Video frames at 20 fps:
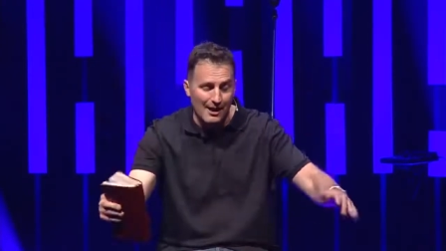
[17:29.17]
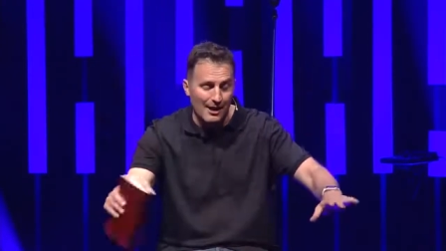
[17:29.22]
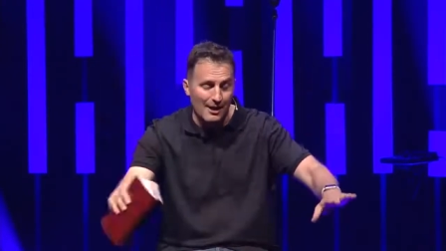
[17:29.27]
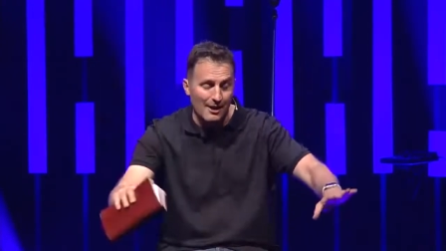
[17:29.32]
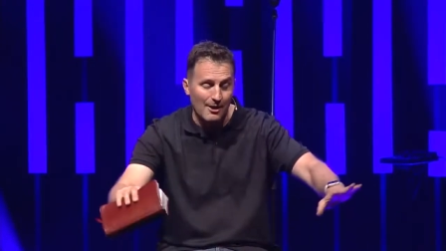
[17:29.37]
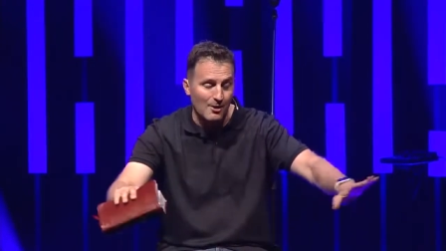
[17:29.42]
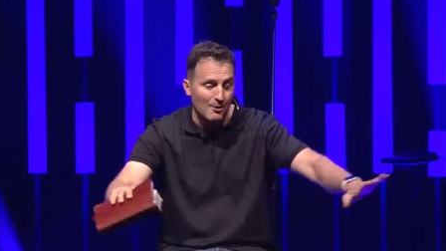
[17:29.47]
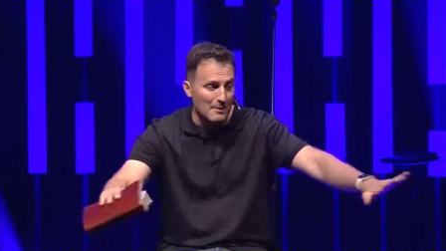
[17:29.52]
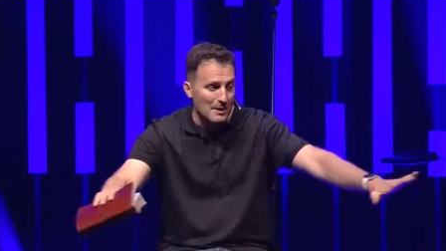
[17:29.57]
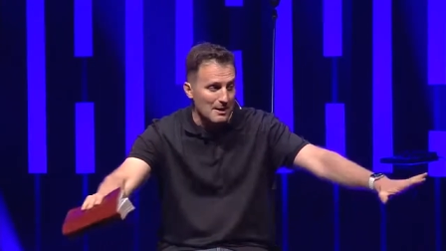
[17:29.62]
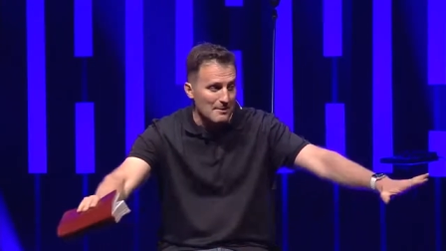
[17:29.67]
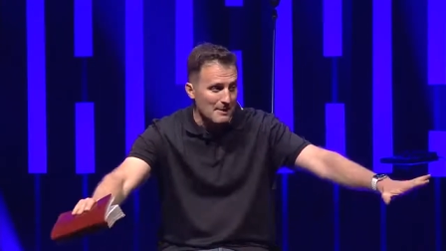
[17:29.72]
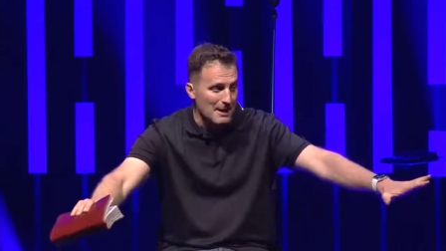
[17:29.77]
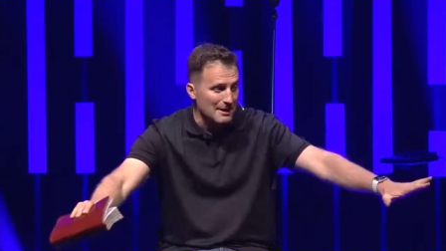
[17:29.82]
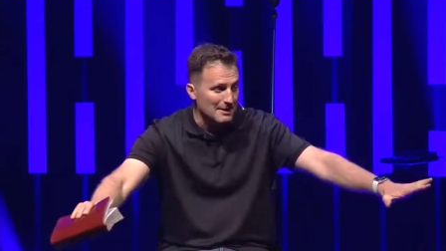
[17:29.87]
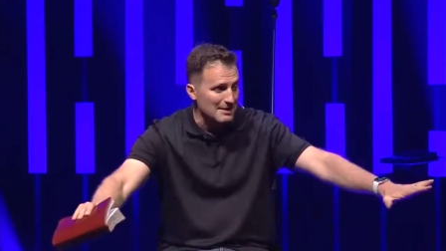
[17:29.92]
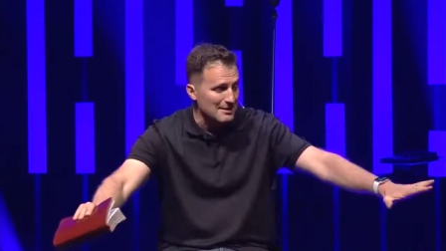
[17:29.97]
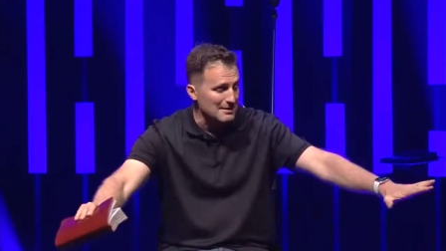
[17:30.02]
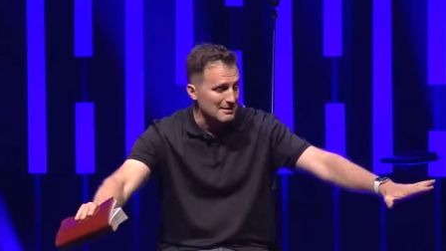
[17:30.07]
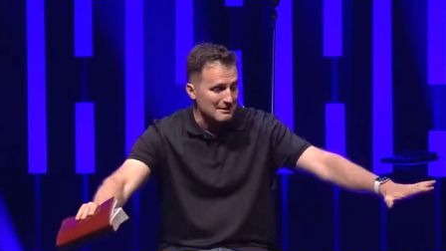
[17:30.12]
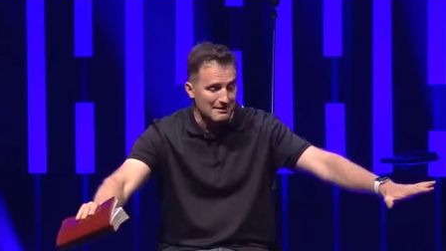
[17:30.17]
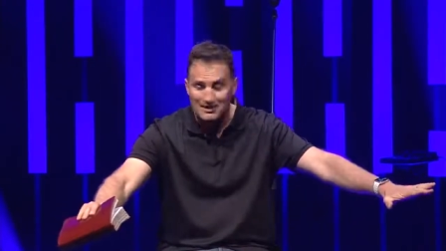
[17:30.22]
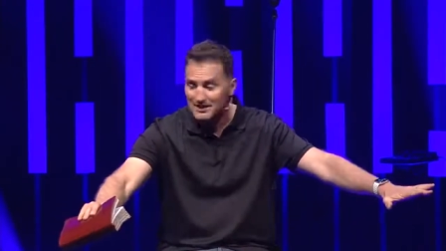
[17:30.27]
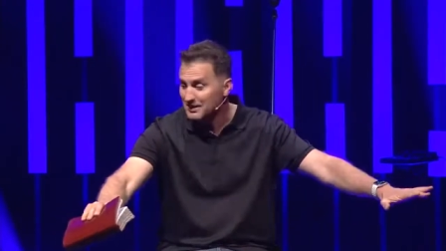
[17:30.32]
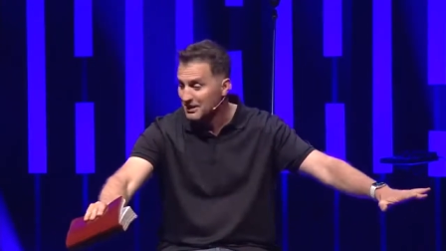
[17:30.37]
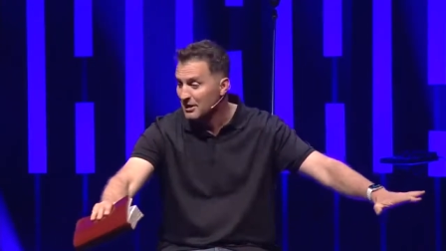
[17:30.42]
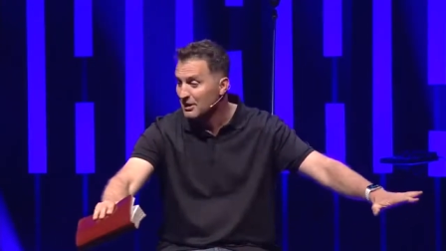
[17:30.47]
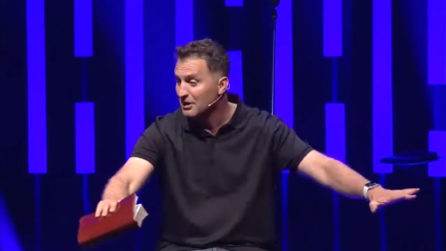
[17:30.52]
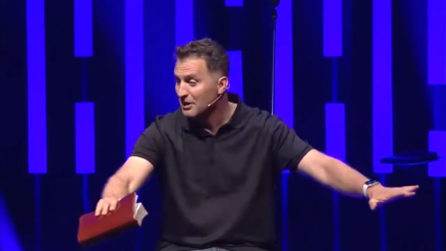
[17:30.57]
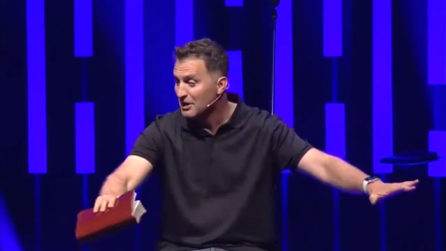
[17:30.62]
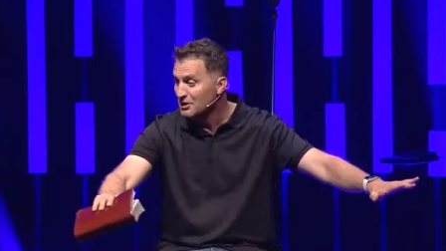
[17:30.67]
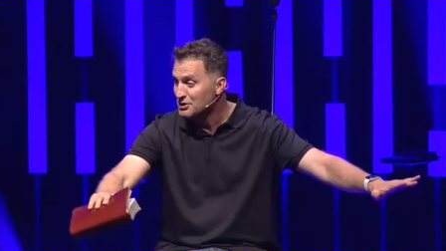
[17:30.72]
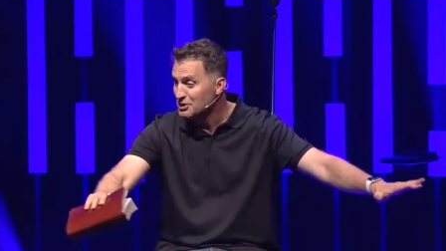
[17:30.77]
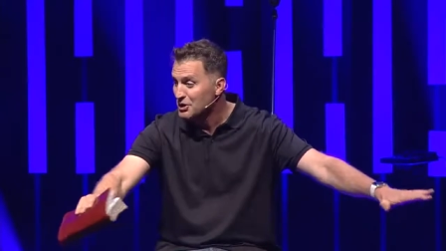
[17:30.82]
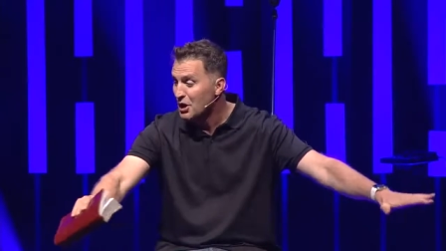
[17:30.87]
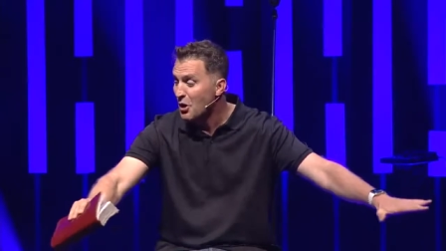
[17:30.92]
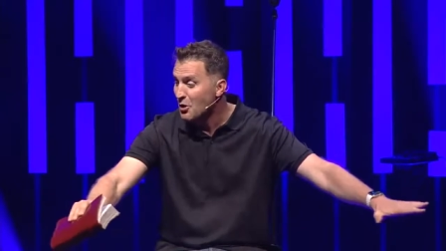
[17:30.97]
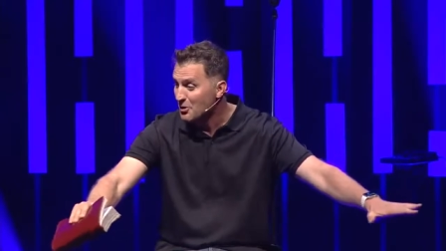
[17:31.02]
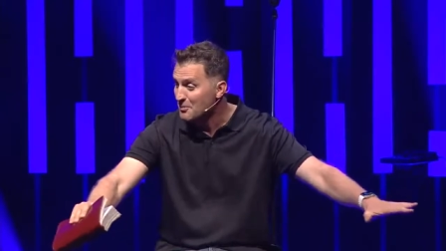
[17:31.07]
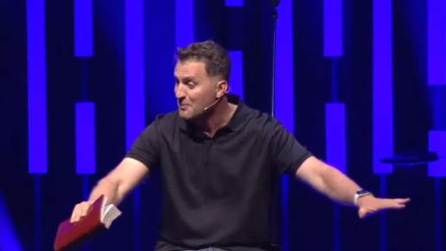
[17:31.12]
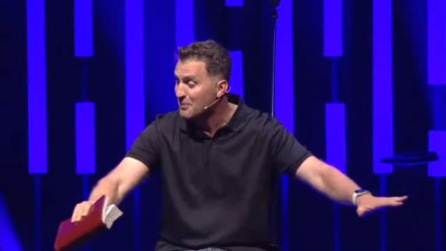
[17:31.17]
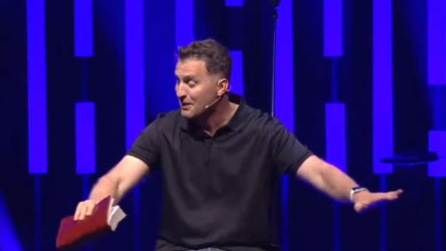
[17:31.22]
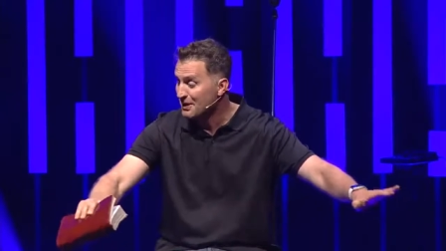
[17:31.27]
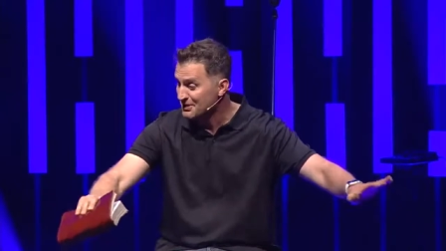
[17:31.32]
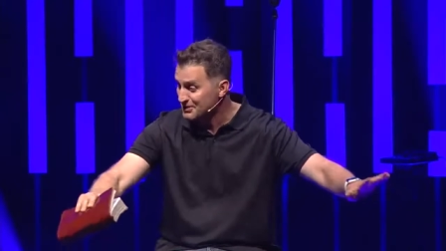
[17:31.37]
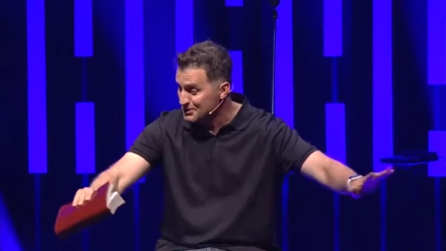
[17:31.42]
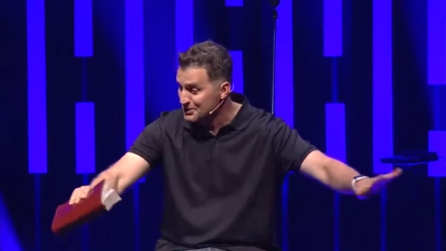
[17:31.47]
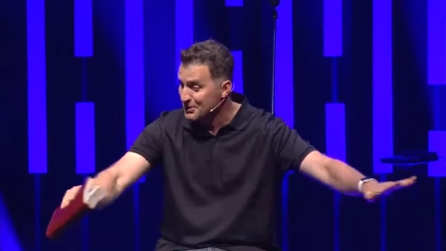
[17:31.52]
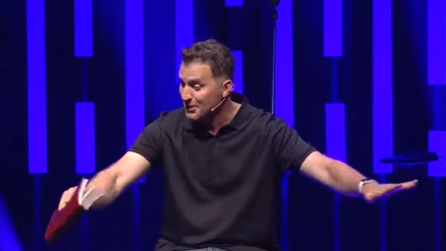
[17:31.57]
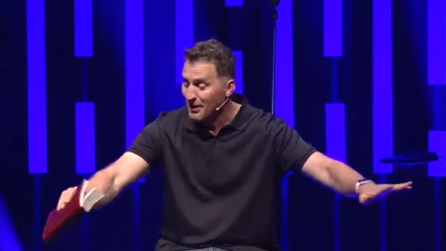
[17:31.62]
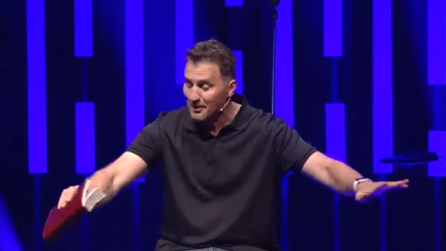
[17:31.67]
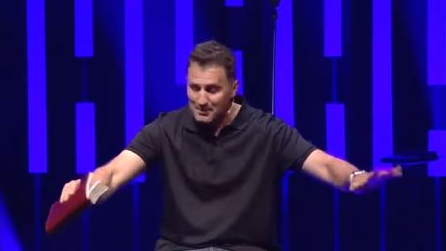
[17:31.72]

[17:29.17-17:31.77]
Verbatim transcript: And I don't mean to make this, you know, a joke, but it's true.